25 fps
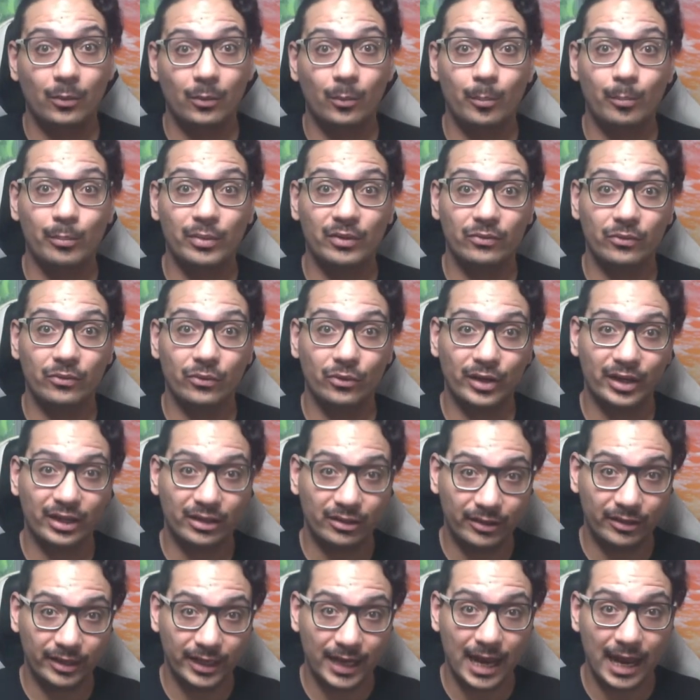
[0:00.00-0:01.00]
before I
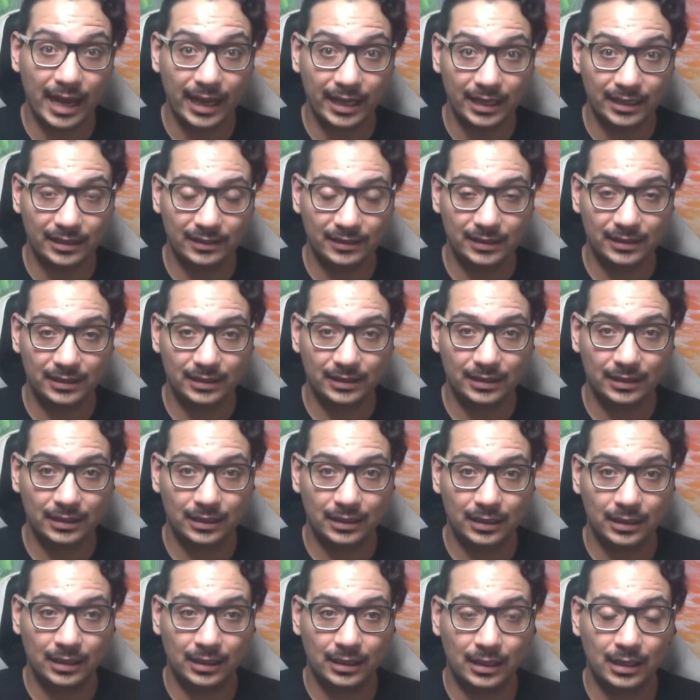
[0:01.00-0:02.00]
create.
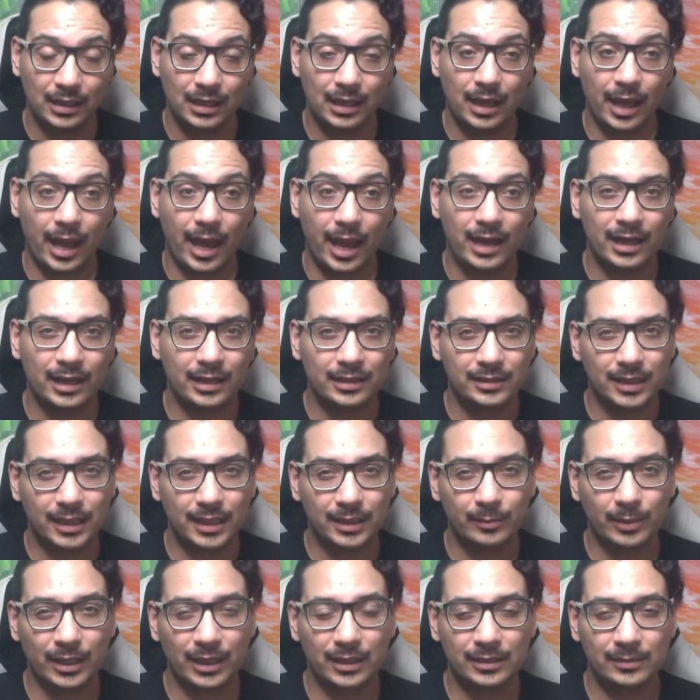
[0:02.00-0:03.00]
And
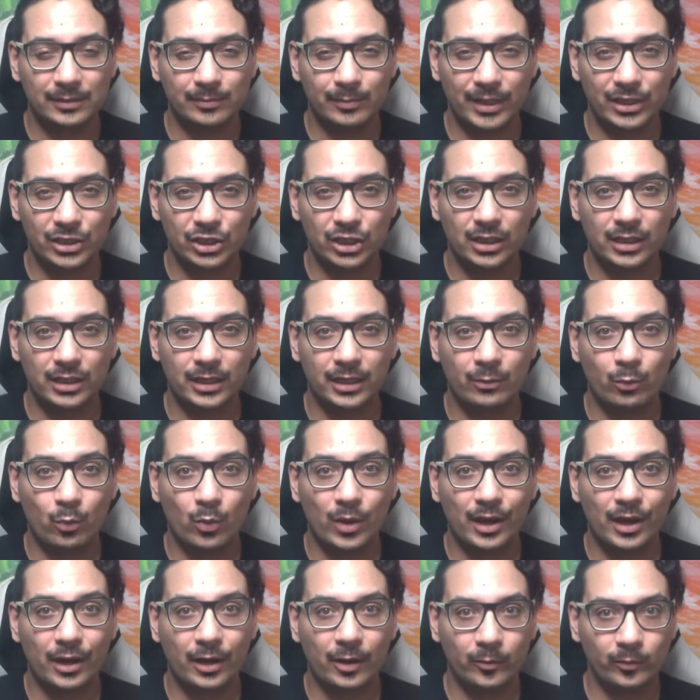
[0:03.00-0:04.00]
especially
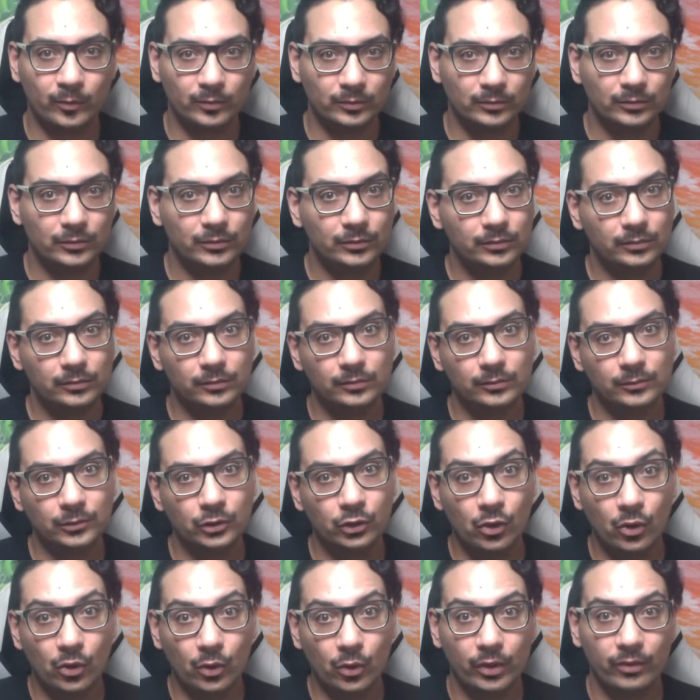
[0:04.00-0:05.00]
where I'm
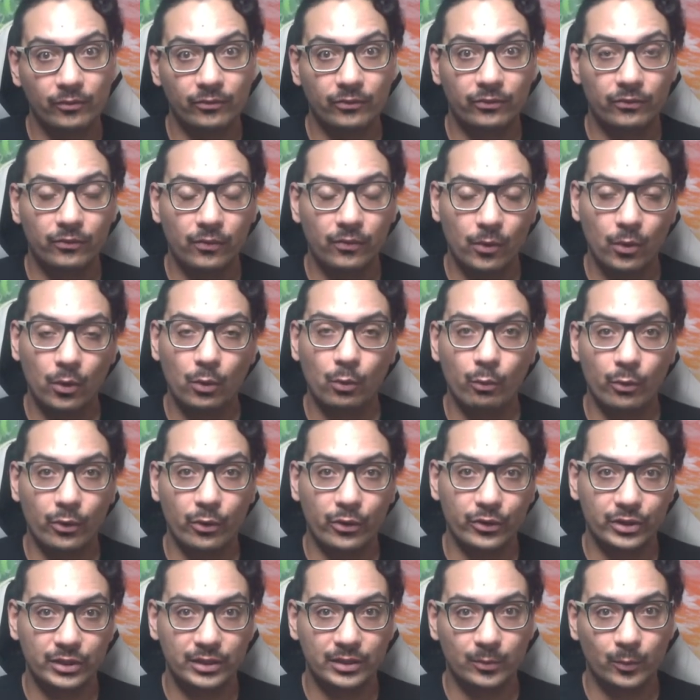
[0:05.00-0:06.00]
going
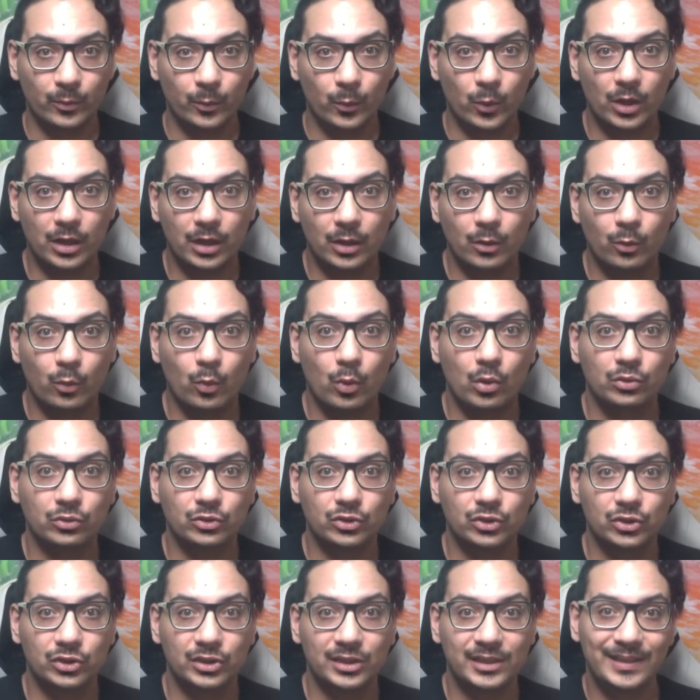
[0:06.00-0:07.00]
forward and where I want
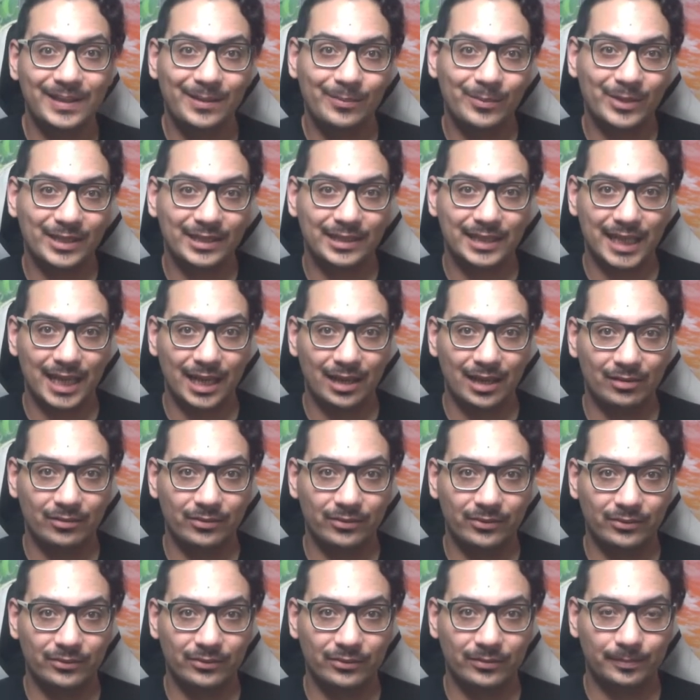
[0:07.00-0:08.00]
to see myself
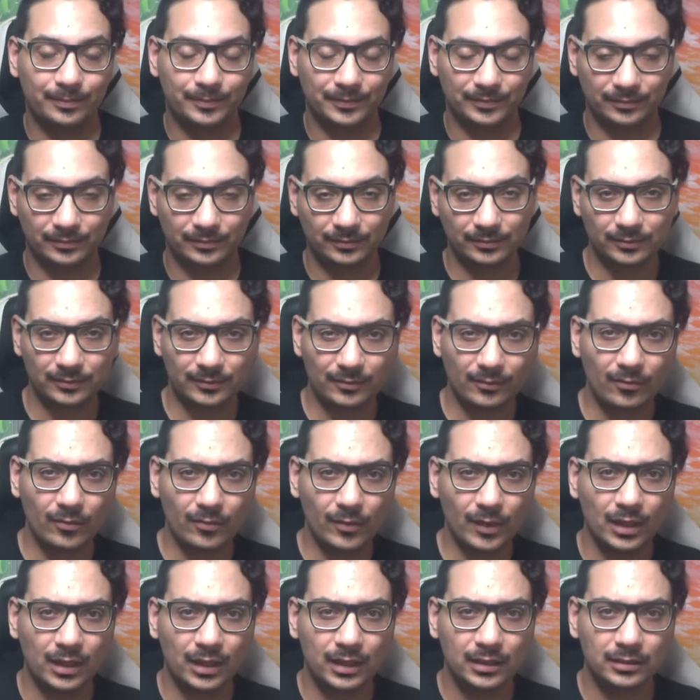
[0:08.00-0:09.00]

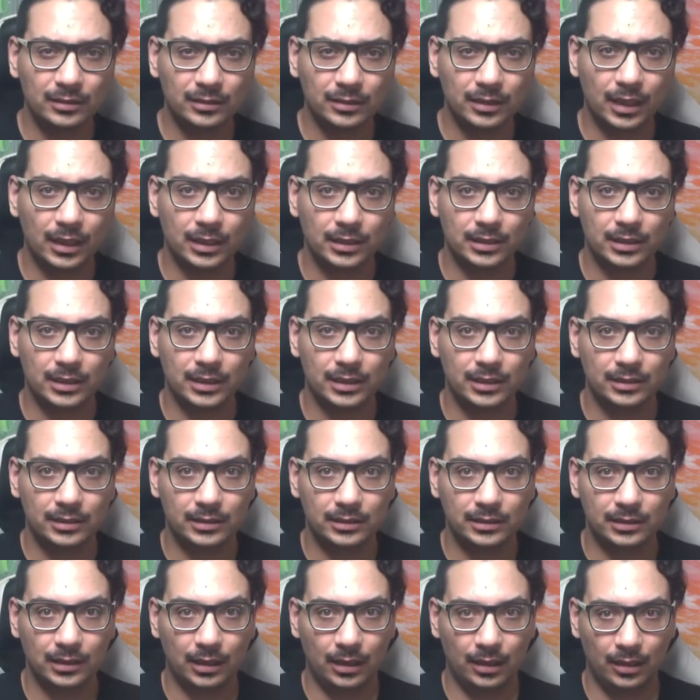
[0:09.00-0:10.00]
as an
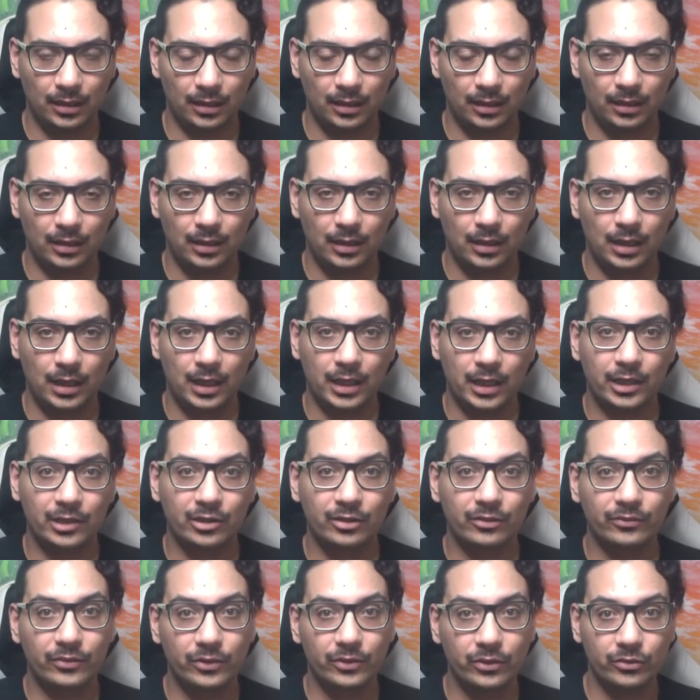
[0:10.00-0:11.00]
artist in the
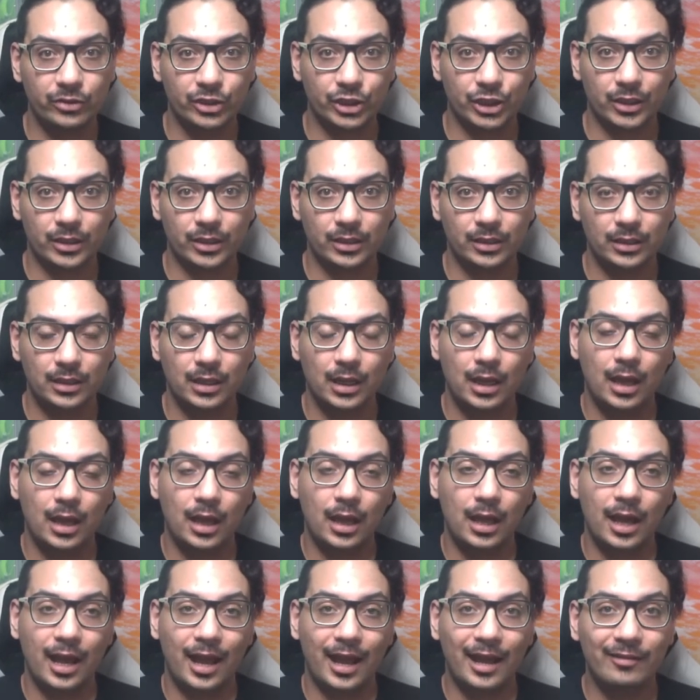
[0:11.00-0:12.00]
future.
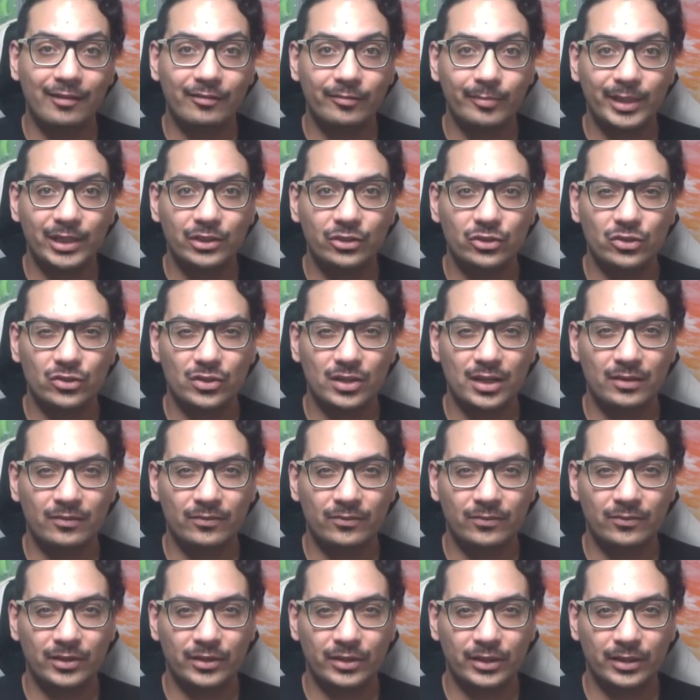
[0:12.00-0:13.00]
I've been doing
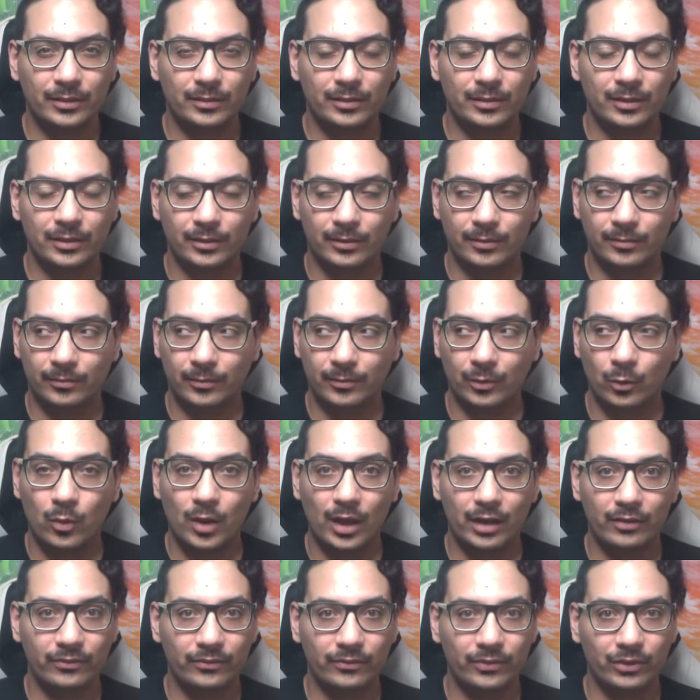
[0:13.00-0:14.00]

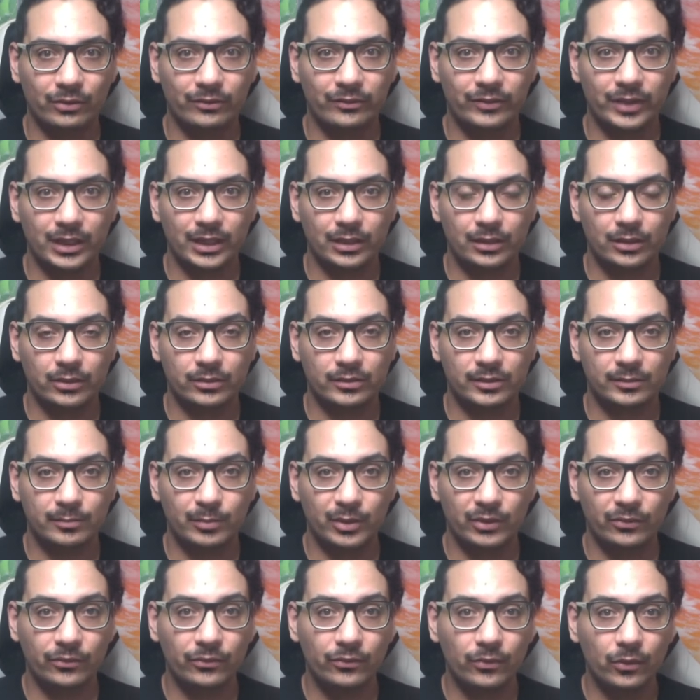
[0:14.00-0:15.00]
quite a few videos
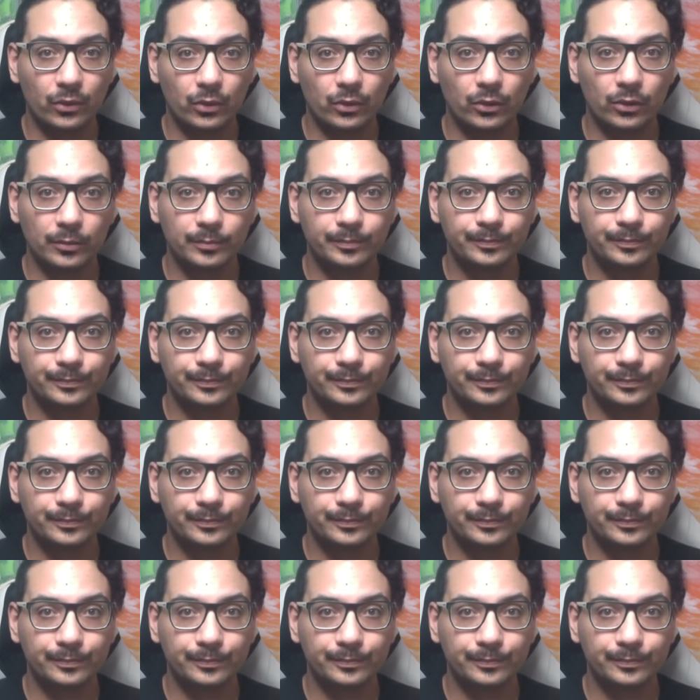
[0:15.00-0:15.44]
before